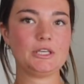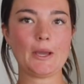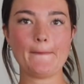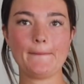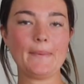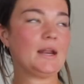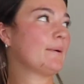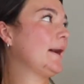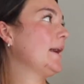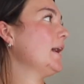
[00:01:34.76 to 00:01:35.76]
Yep.
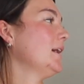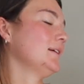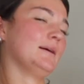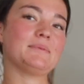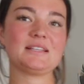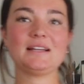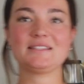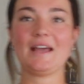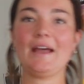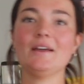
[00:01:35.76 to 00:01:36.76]
Anyway, besides
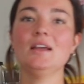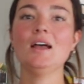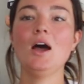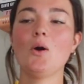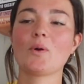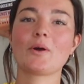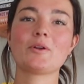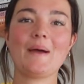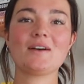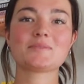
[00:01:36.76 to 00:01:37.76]
that, we're going
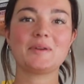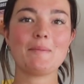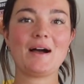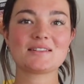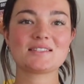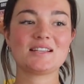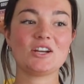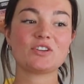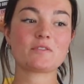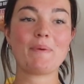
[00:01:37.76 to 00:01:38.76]
to my house, I'm gonna get boxes, and then I
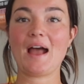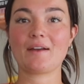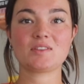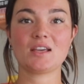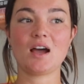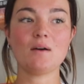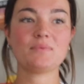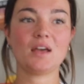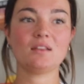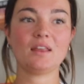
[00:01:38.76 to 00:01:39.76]
just have to pack everything up
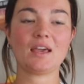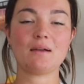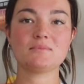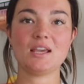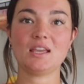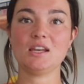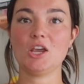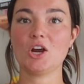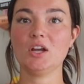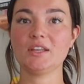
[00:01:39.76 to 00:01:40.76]
that like I'm taking
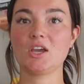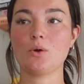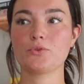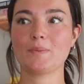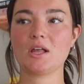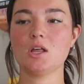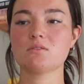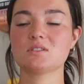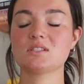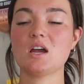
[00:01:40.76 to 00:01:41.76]
here and like go through my
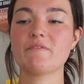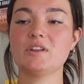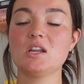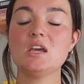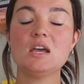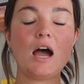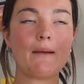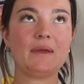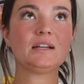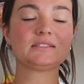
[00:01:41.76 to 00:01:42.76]
clothes and stuff. And I
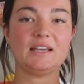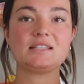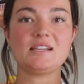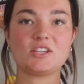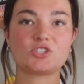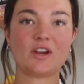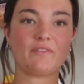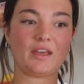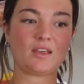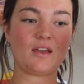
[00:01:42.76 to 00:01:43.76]
made a list yesterday of
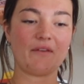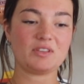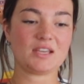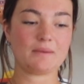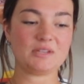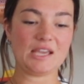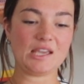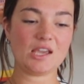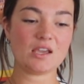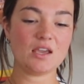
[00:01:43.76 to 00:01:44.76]
like everything I'm
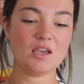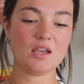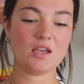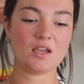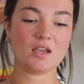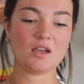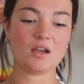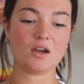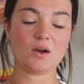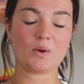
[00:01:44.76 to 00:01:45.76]
taking,
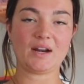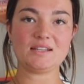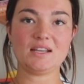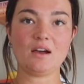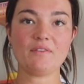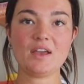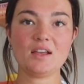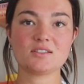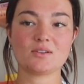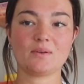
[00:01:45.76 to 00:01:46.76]
or an idea of it,
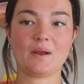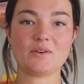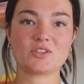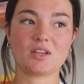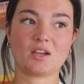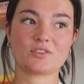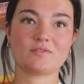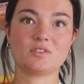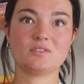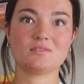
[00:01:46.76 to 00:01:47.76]
and so now I just like, I just
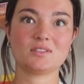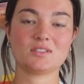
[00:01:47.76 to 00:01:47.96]
have to do it